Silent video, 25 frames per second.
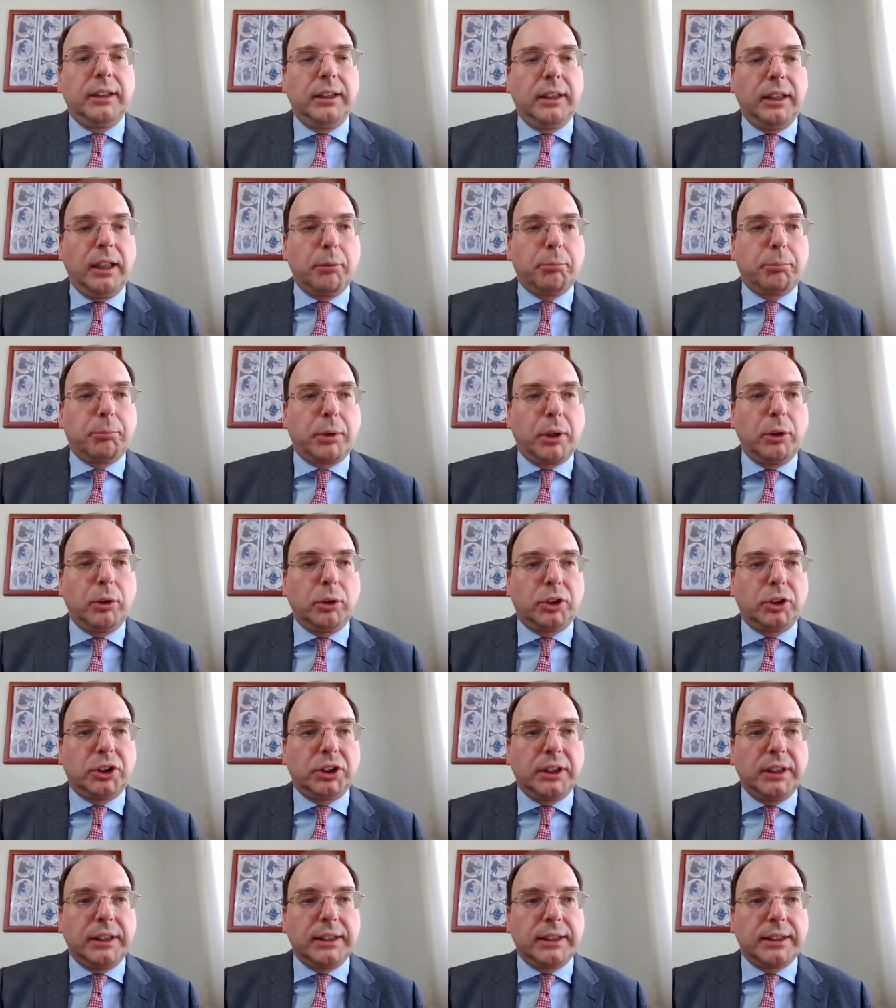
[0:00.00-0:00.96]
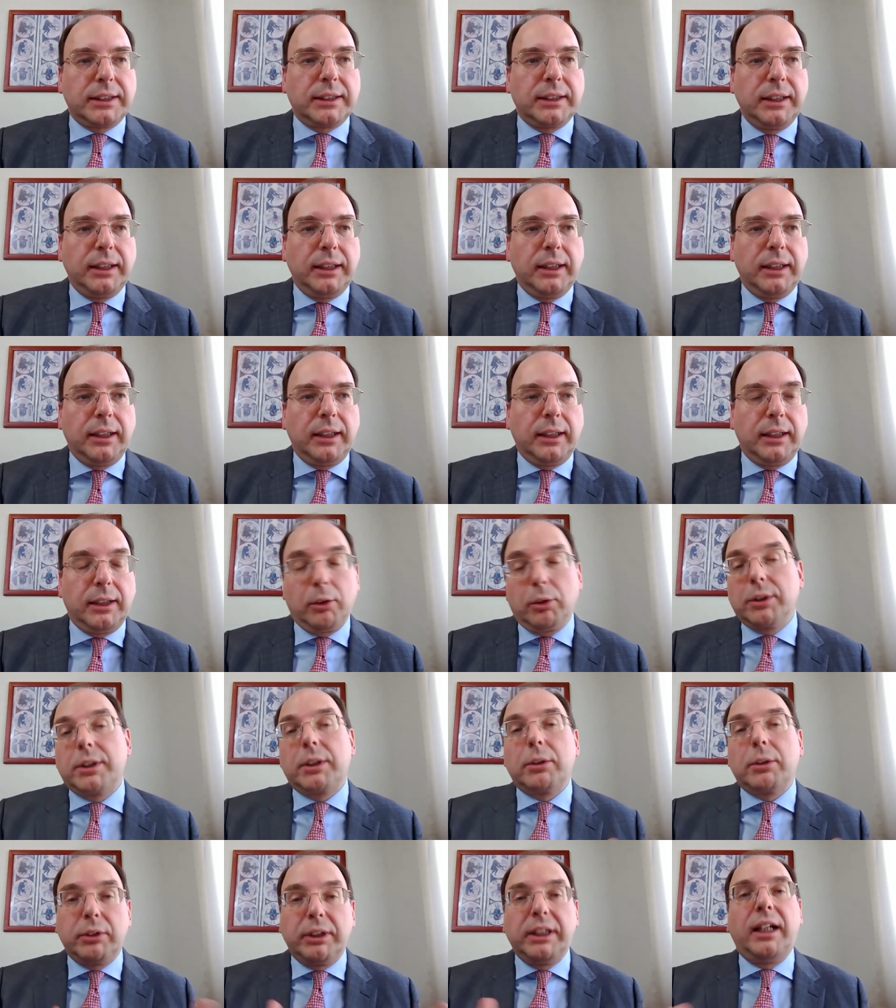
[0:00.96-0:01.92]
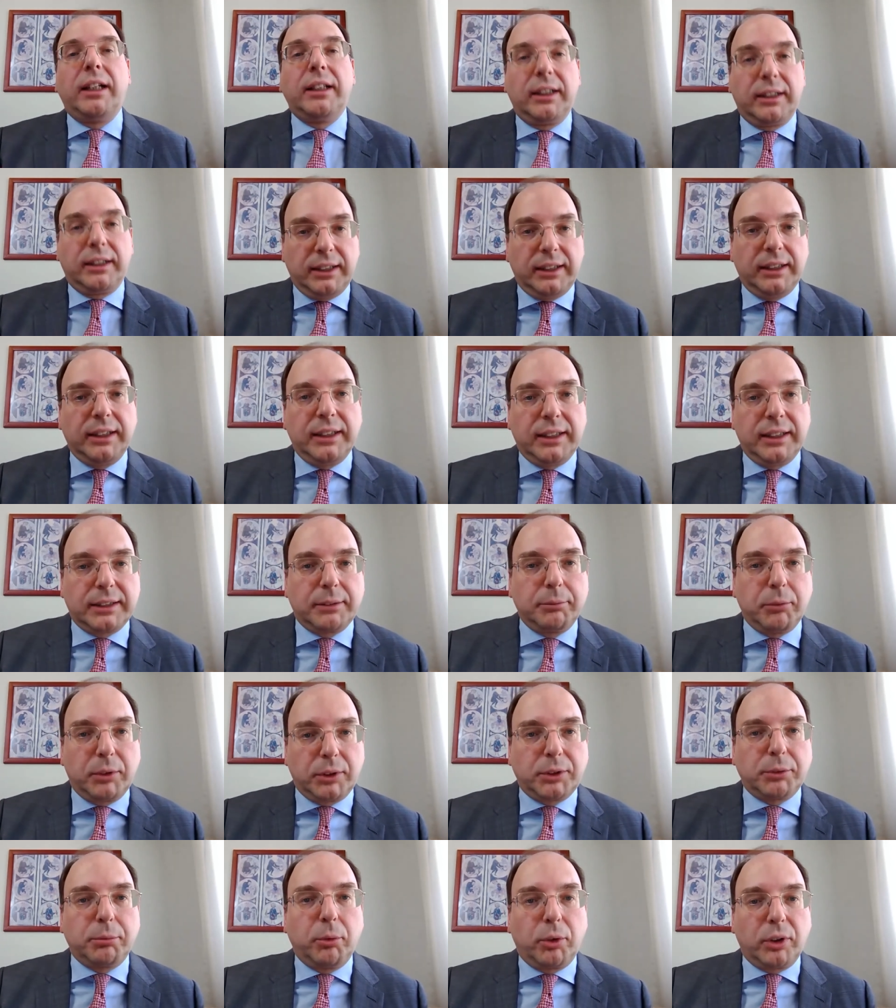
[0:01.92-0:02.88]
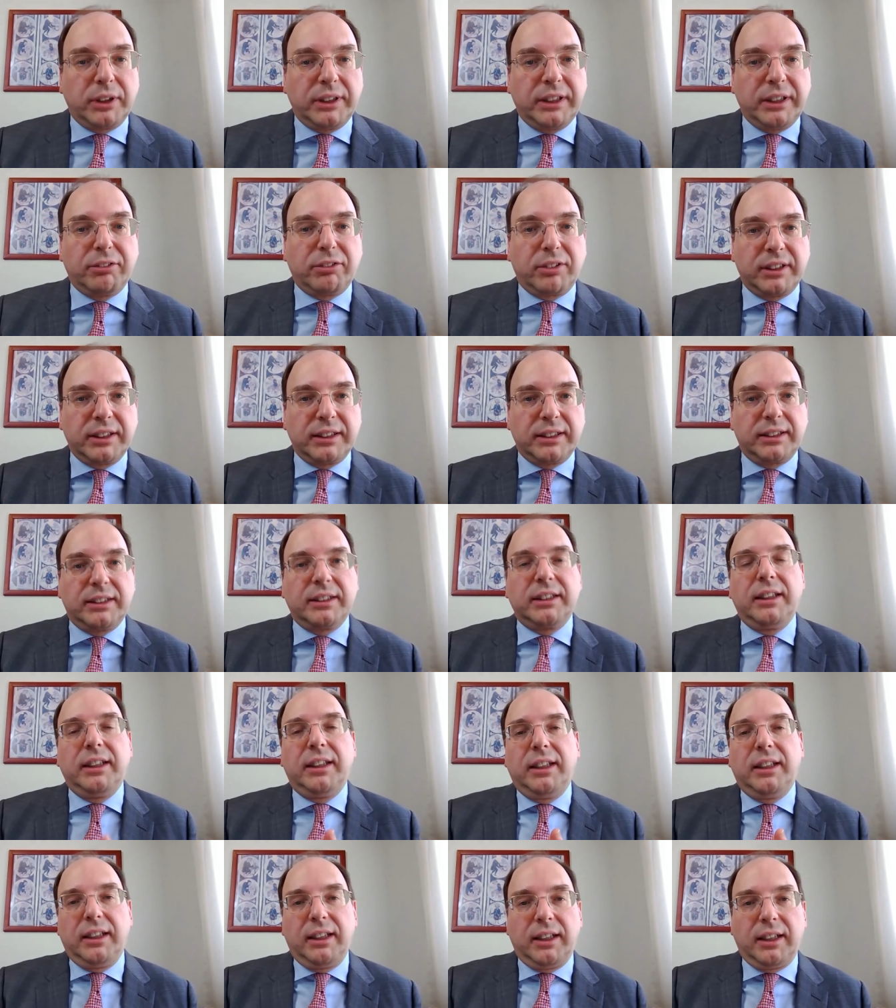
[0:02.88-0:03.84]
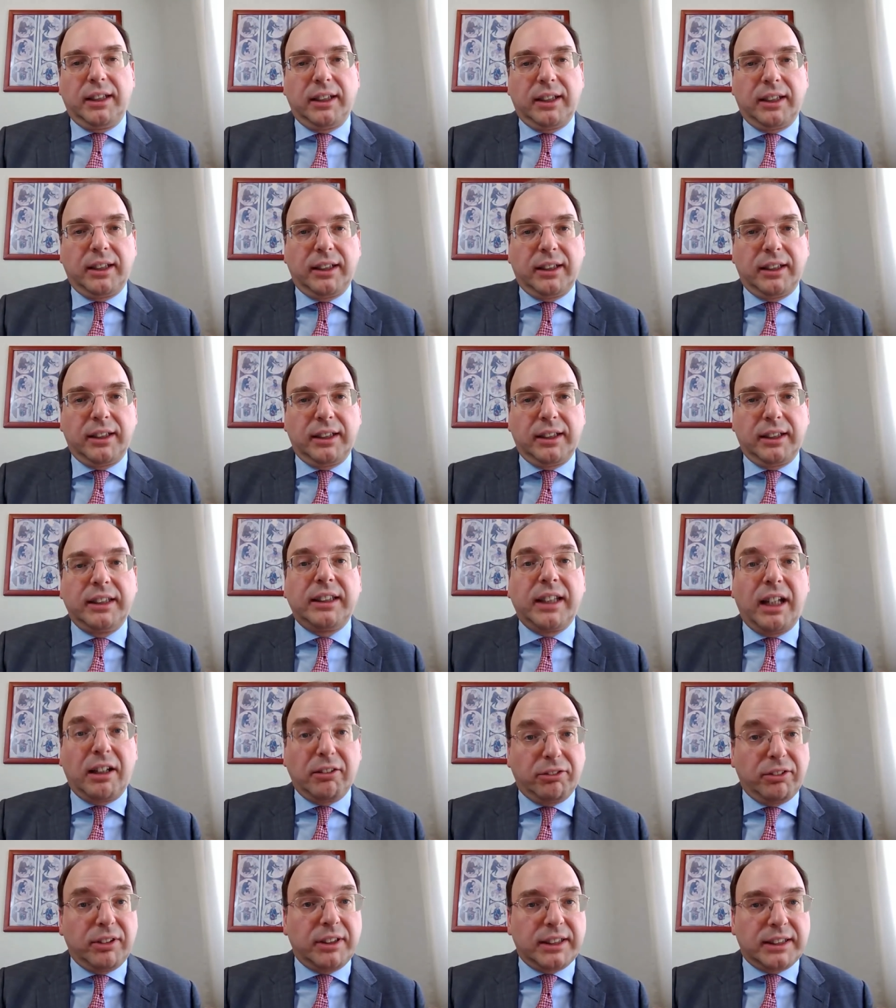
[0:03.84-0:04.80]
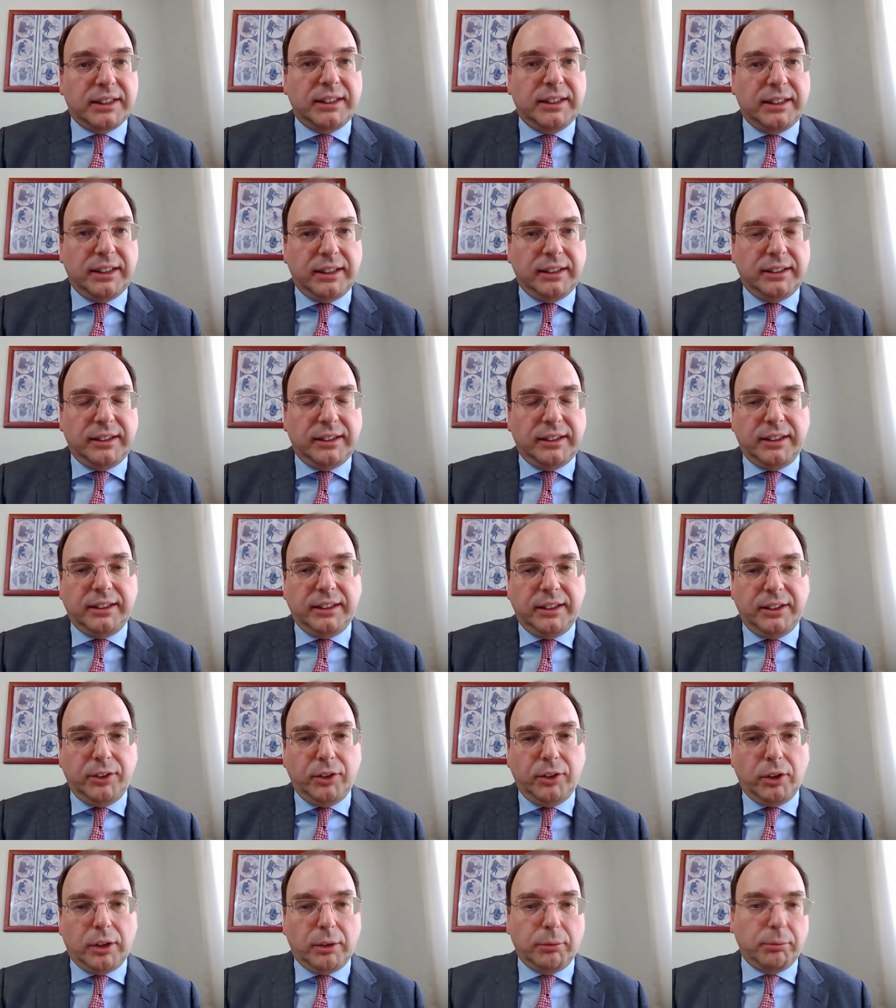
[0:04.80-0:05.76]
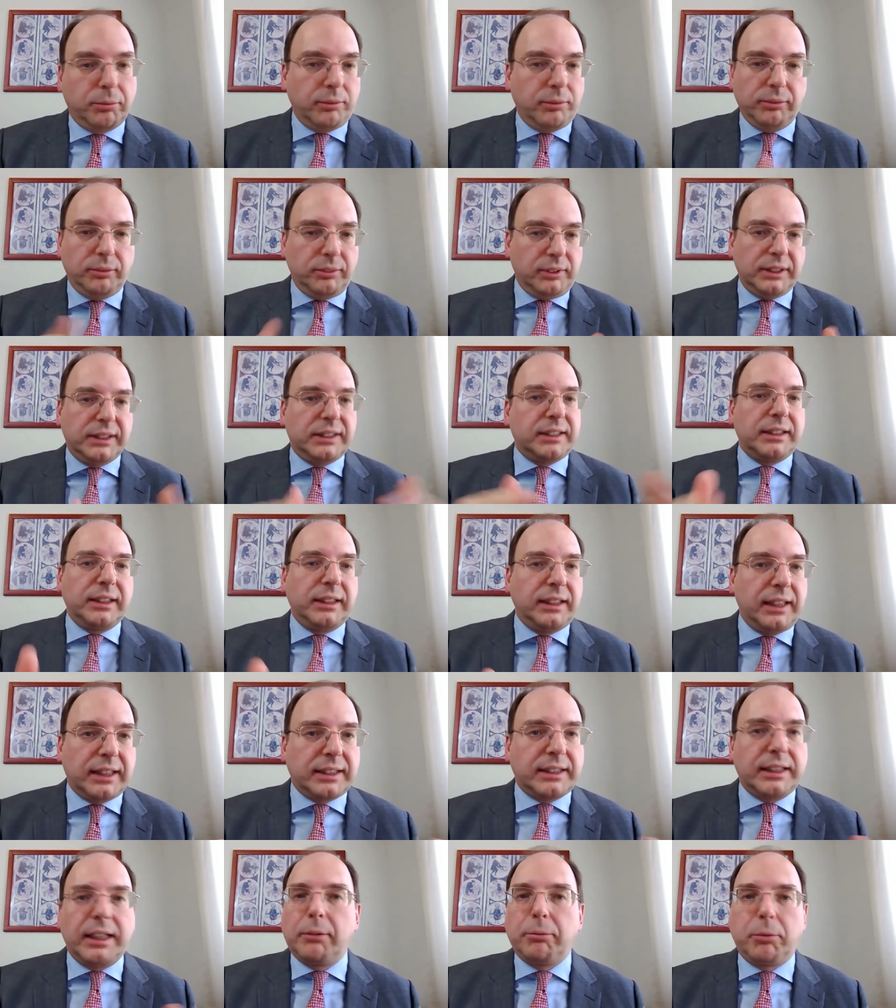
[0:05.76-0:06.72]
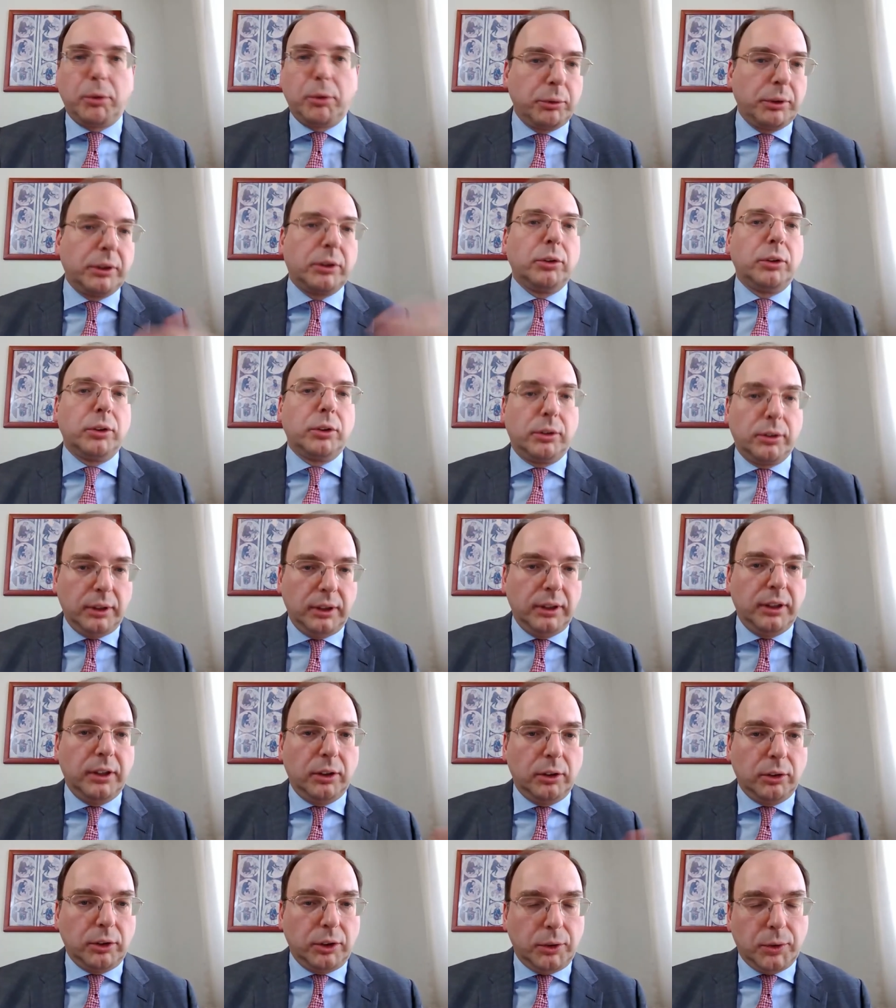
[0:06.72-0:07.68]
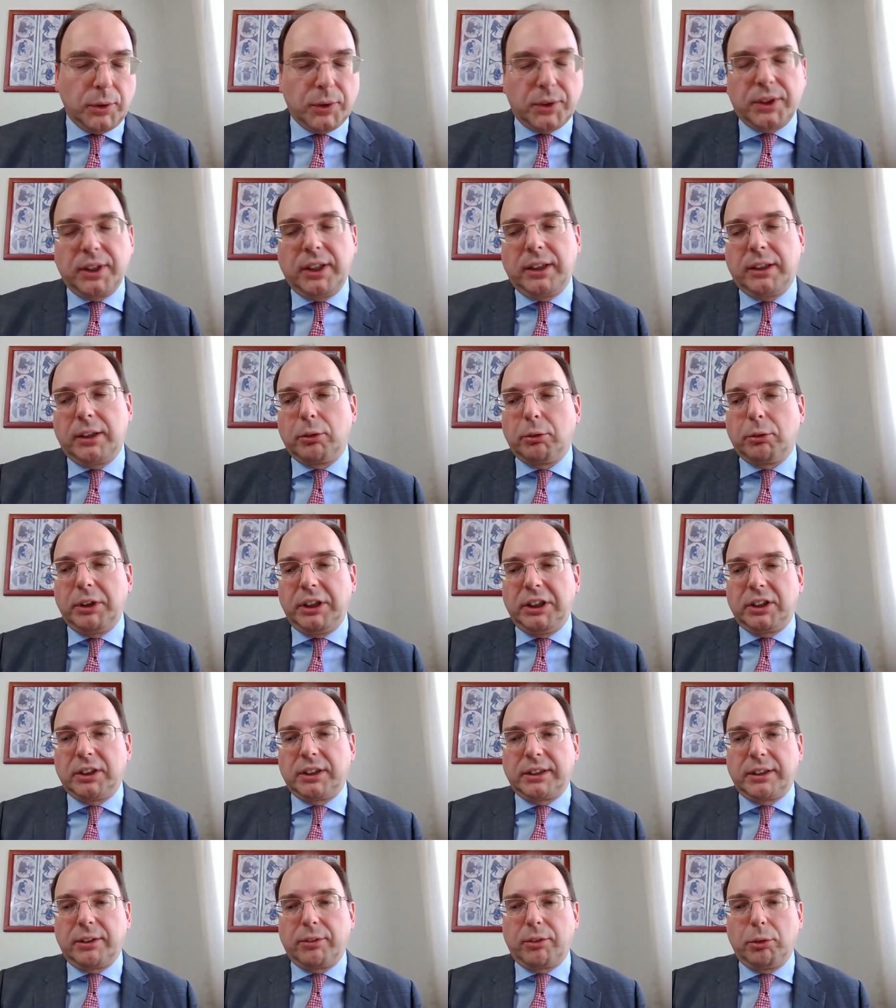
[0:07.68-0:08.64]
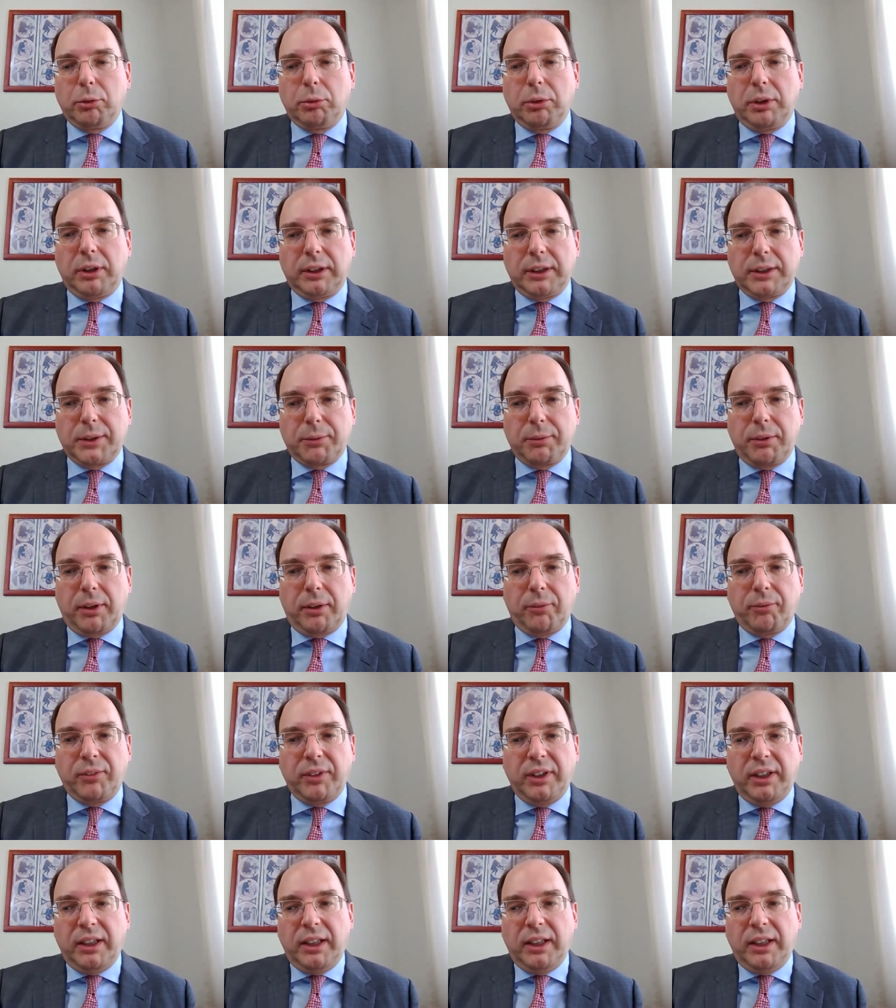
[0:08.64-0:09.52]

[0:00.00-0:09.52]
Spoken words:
approaches. Also, reality is much more different and diverse than in Europe. This is an example. We could use other regions of the world as well.